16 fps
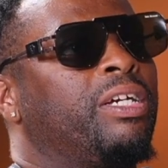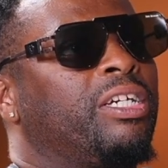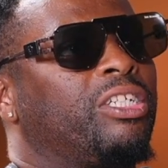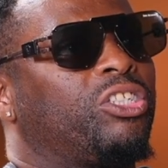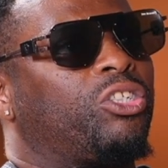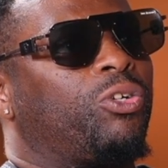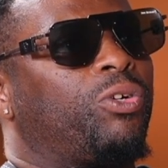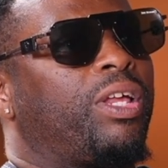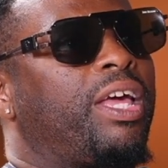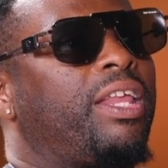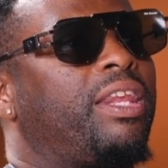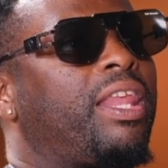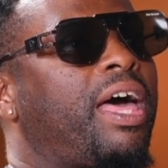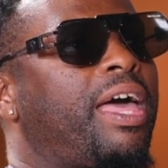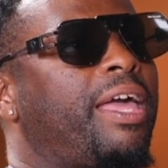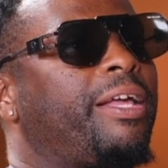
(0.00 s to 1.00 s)
So that
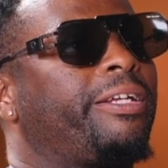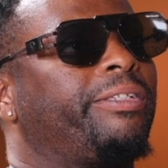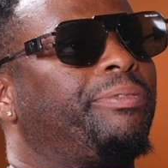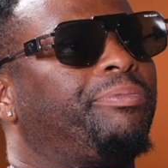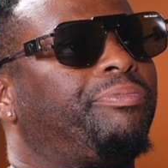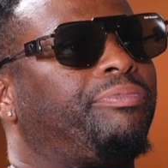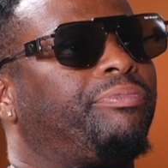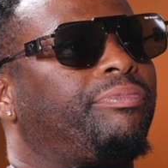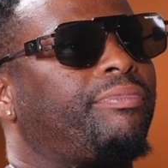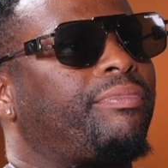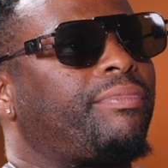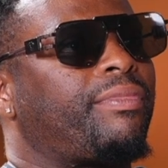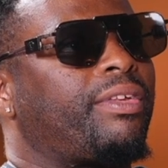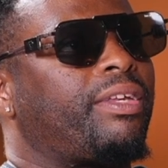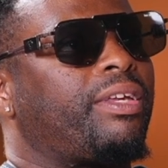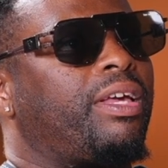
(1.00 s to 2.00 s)
night,
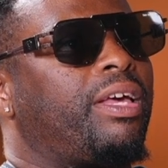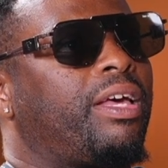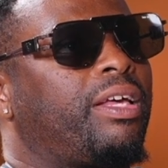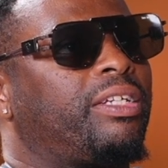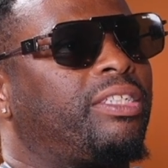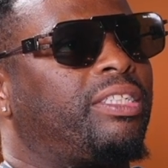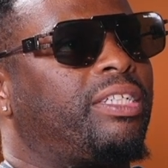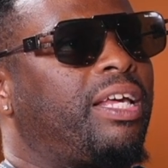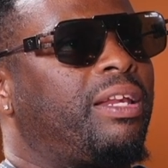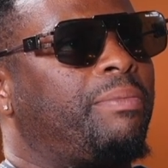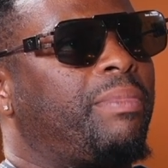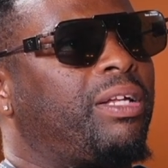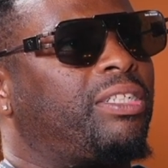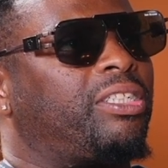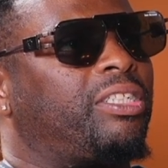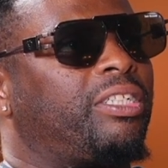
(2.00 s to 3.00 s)
I sat in
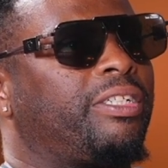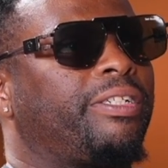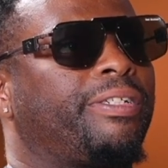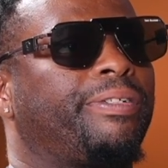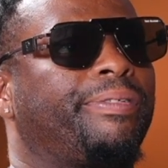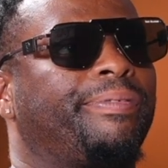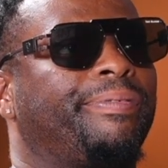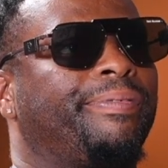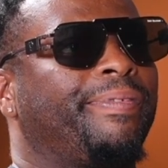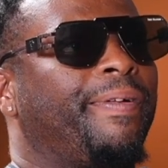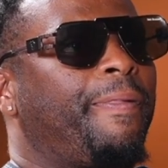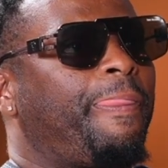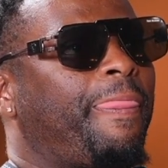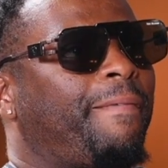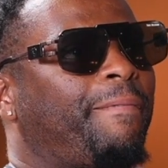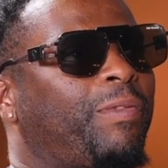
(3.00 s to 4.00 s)
my cell,
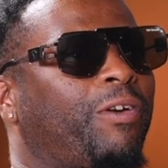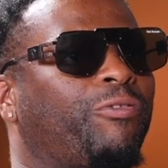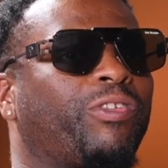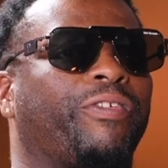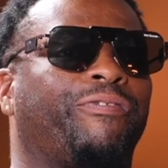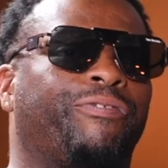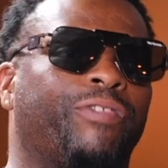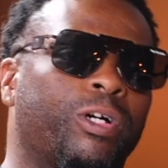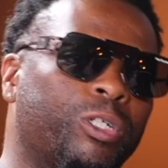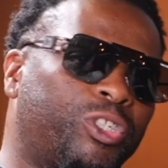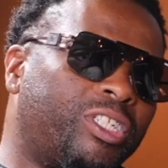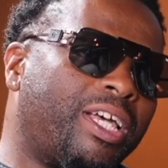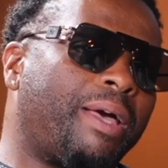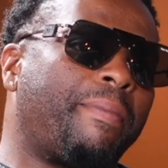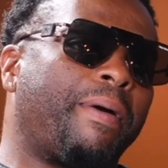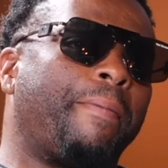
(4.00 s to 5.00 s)
That was the first
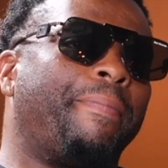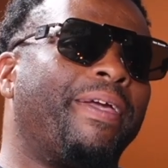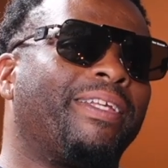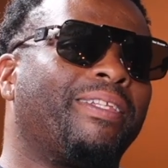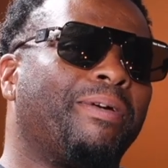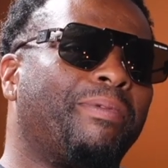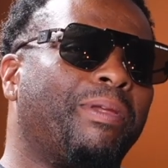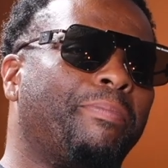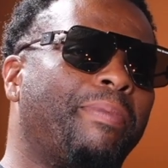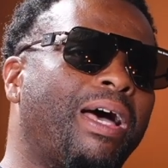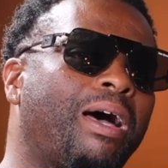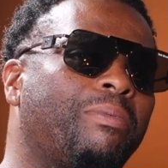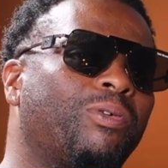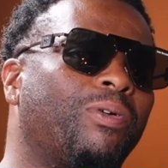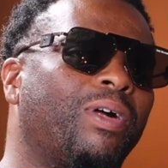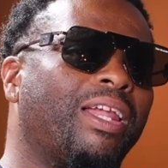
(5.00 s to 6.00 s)
time I picked up the
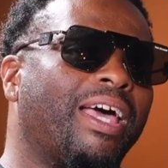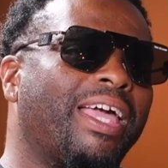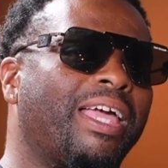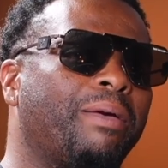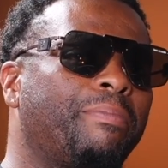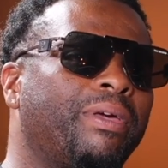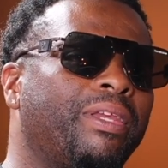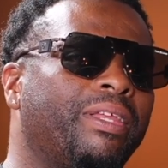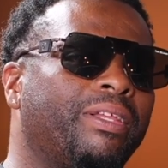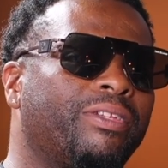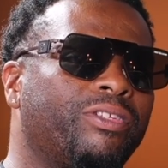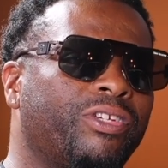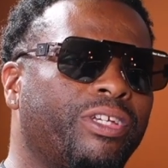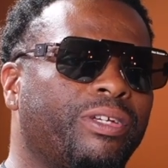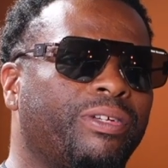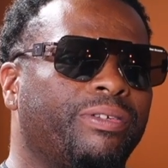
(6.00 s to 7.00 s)
Bible while I had been in
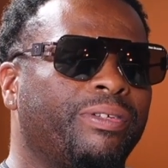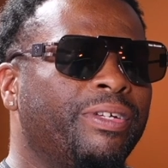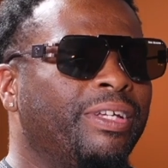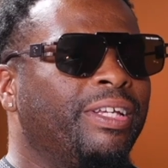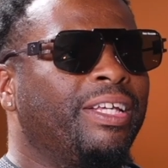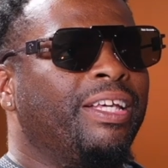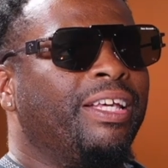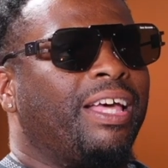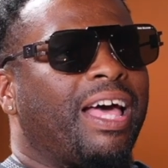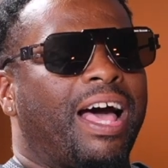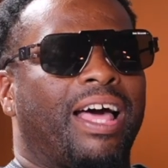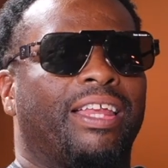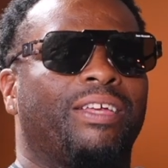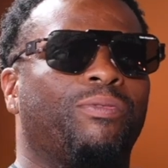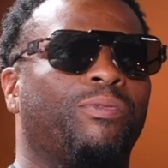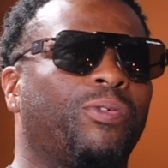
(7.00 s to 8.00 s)
jail.
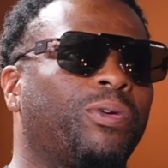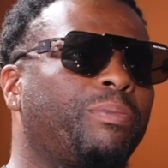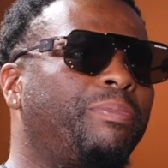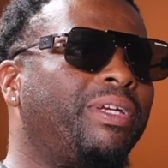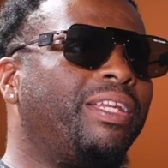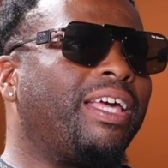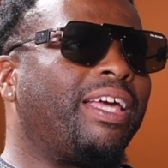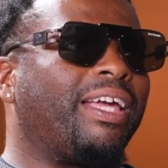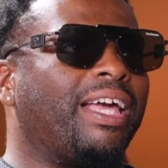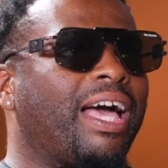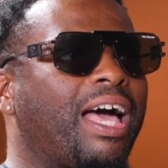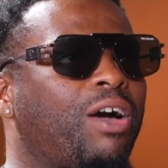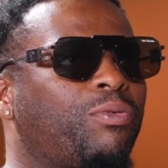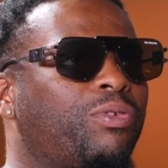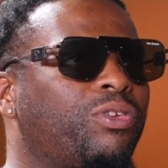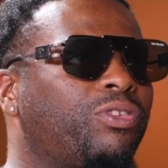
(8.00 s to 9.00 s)
I didn't want to be that
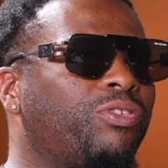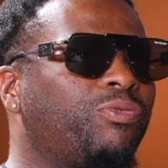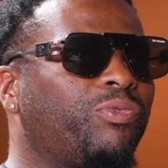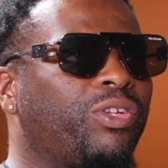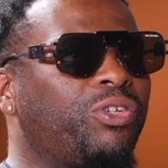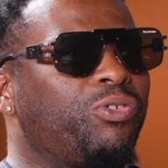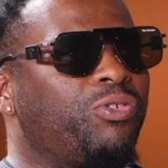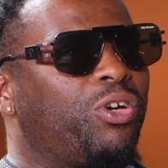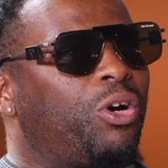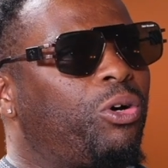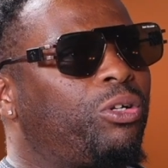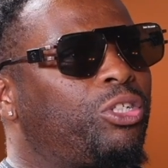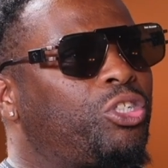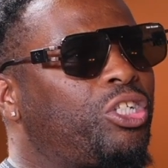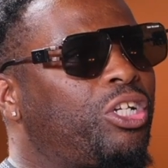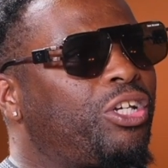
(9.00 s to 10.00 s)
guy when you go
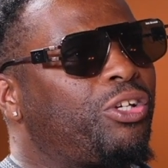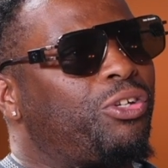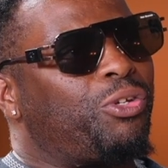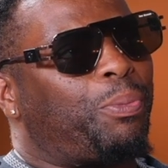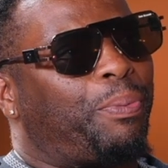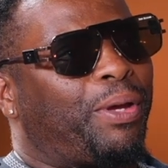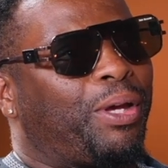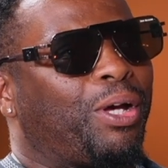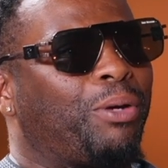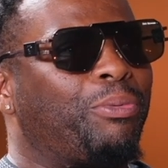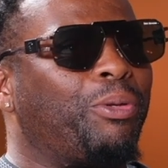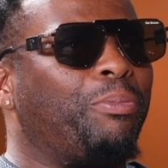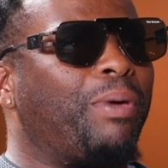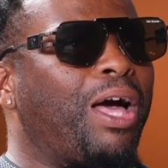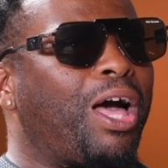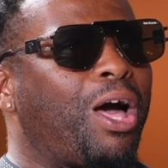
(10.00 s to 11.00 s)
to jail, you pick up
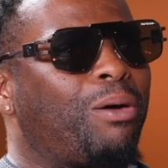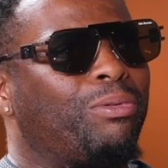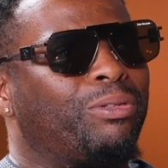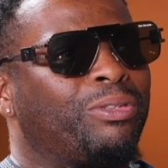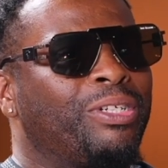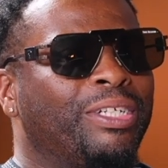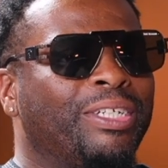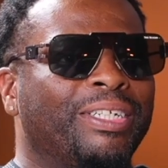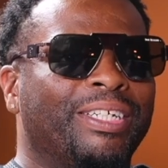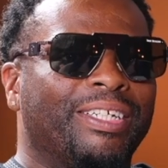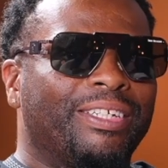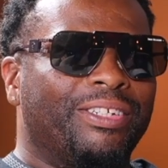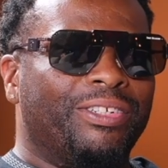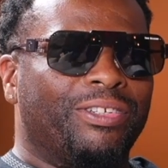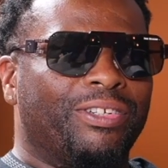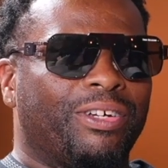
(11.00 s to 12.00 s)
the Bible,
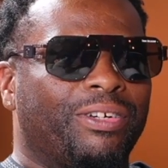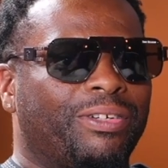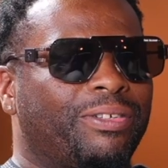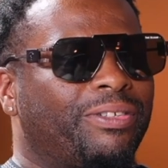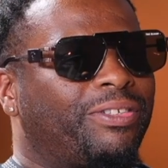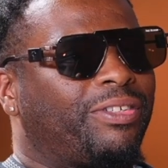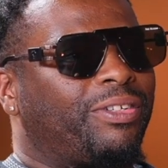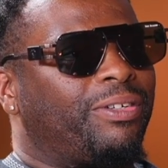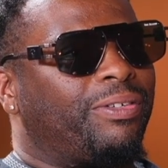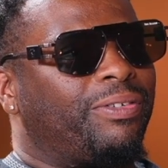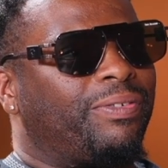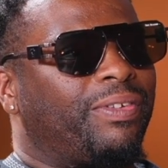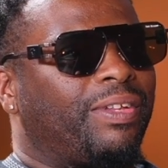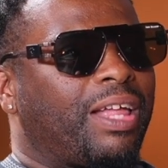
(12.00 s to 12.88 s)
you know, so